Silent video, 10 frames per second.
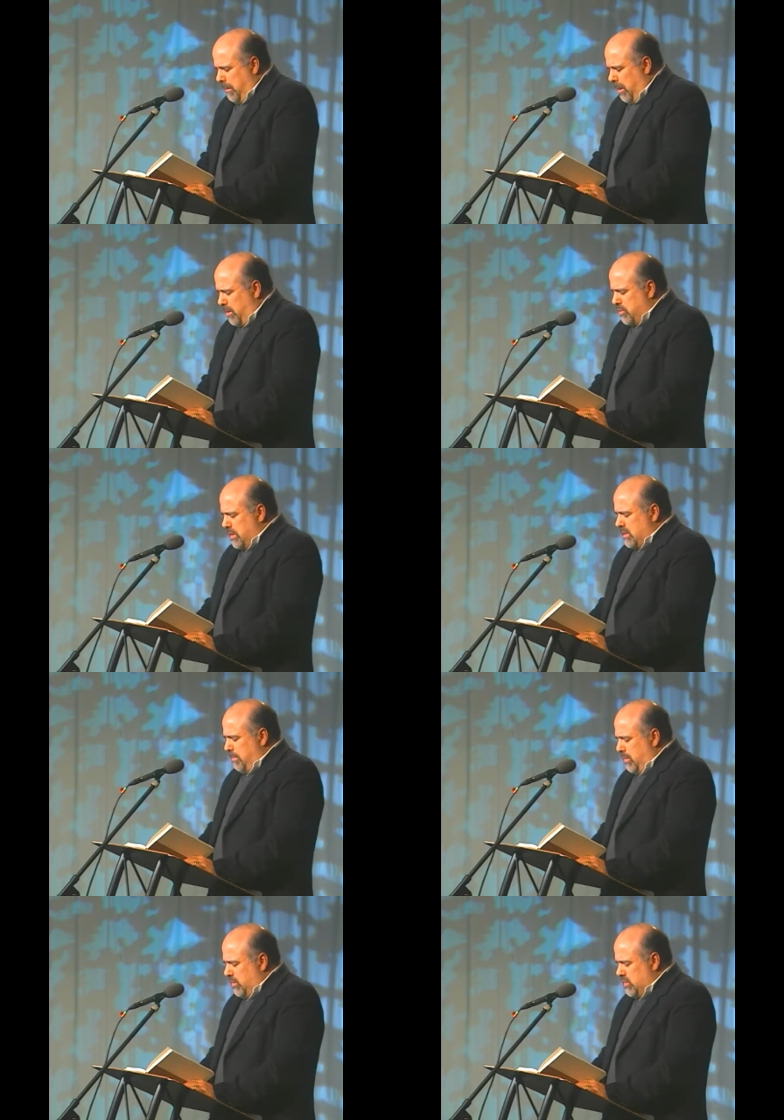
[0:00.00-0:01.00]
Poetry is a
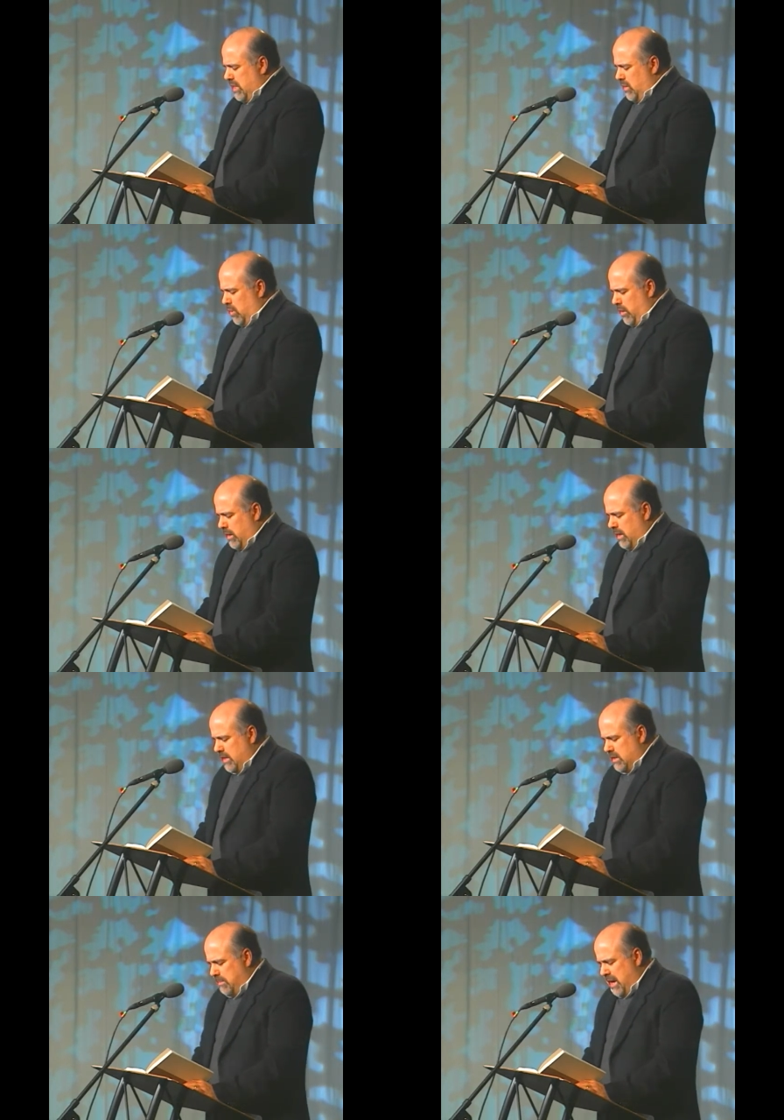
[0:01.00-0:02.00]
pulsing,
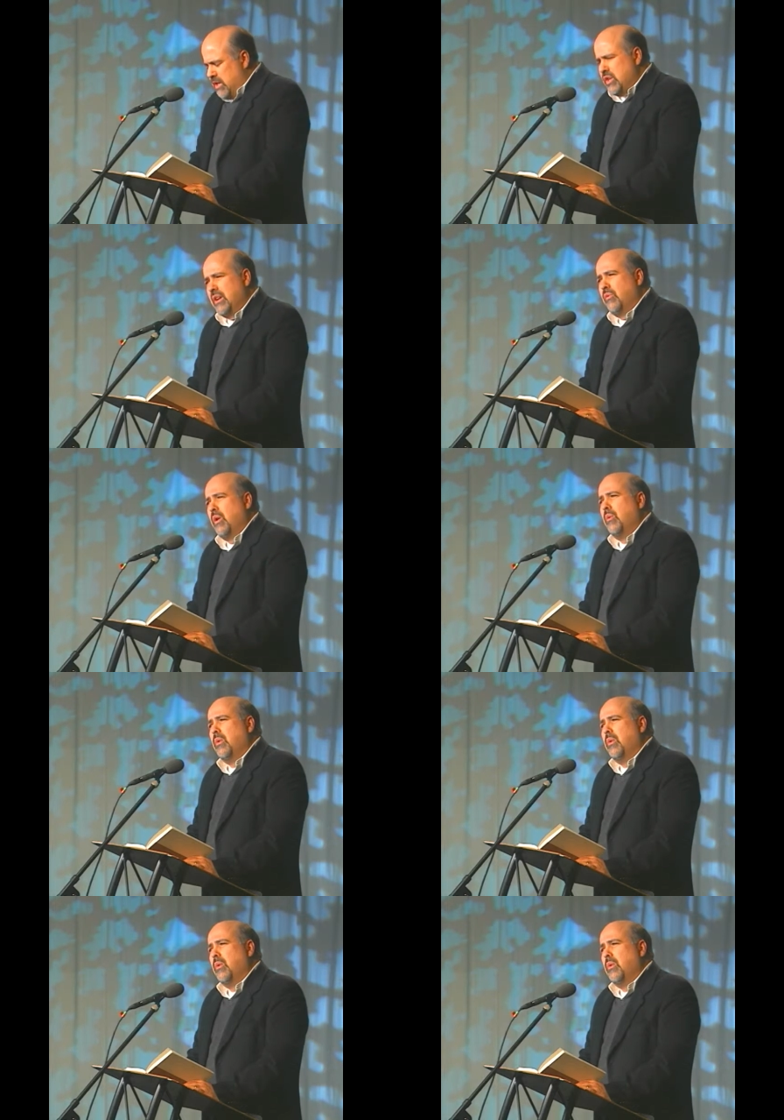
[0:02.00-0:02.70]
organized imagining of what